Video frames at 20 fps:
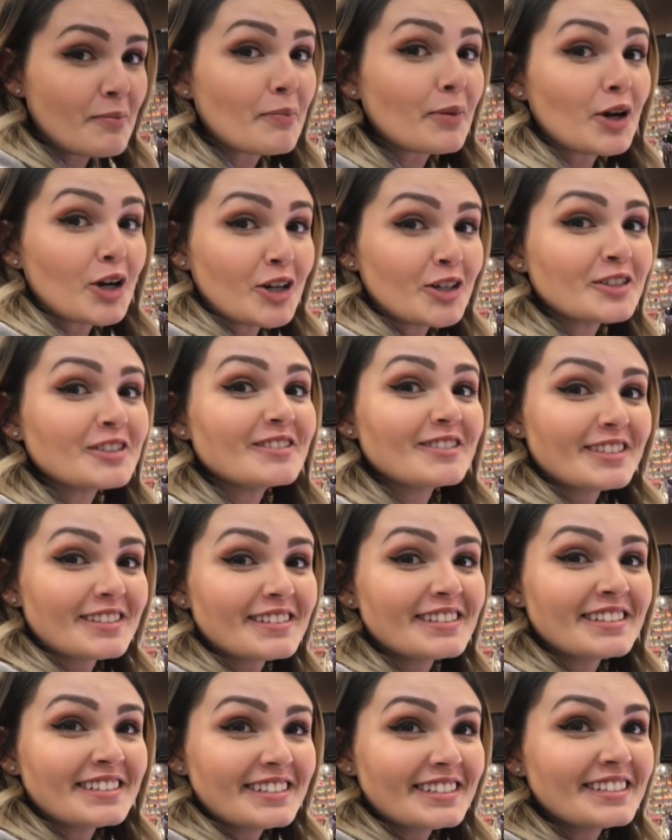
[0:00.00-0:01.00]
tomorrow if
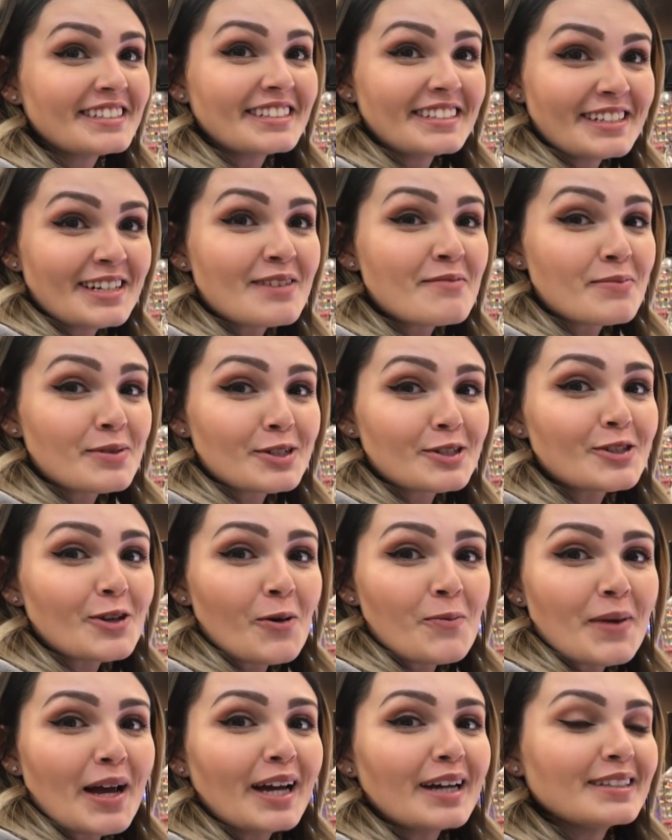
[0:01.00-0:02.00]
they peel I
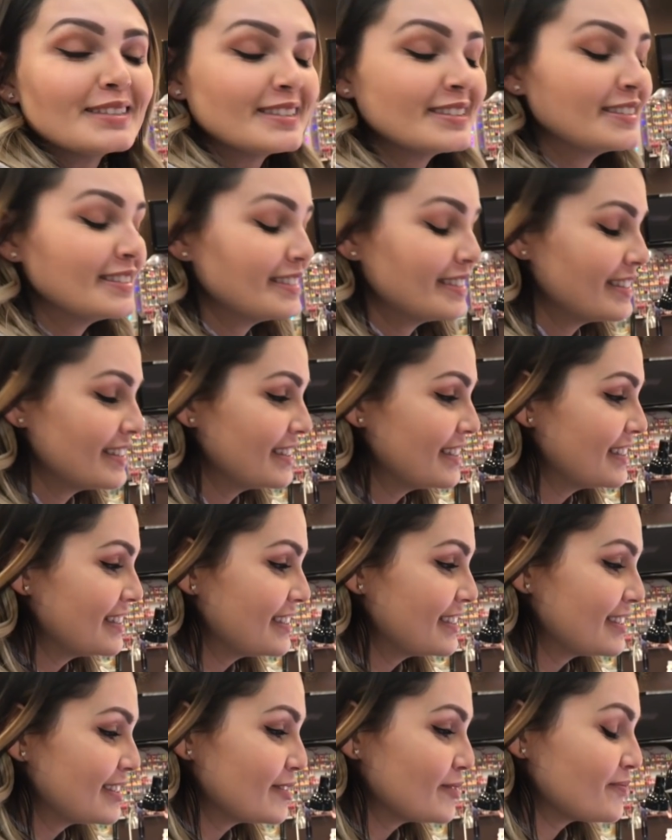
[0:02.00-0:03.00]
really don't know
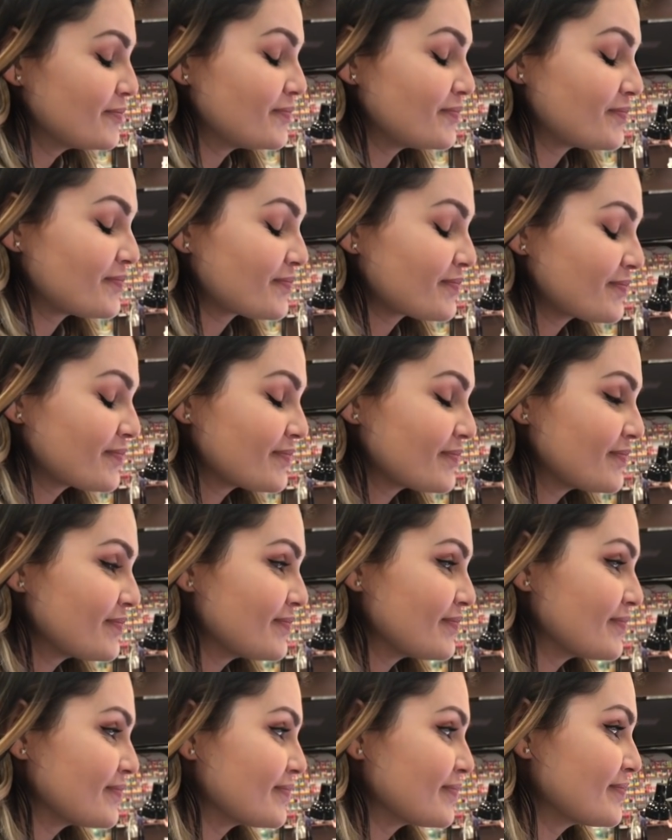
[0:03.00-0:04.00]
I will keep you guys
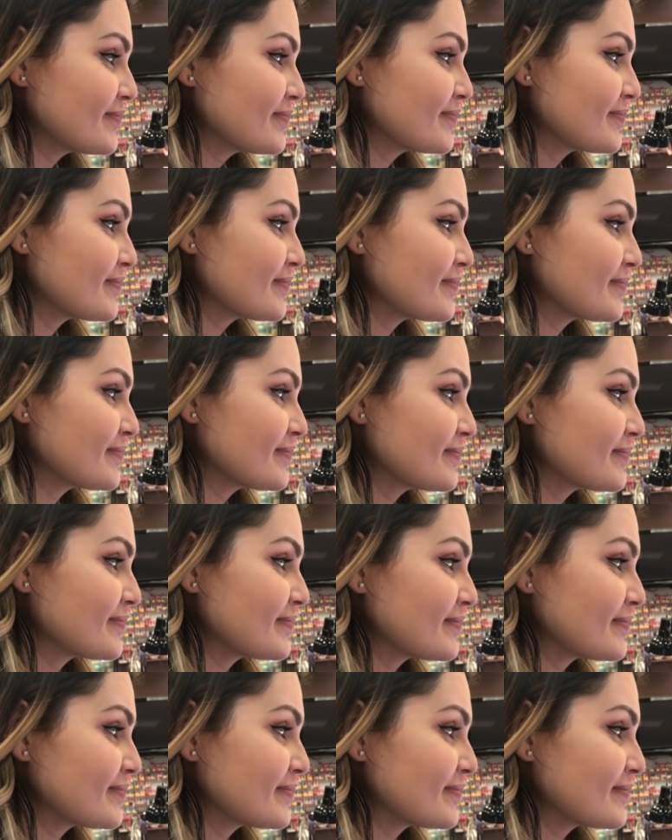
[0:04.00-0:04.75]
posted on that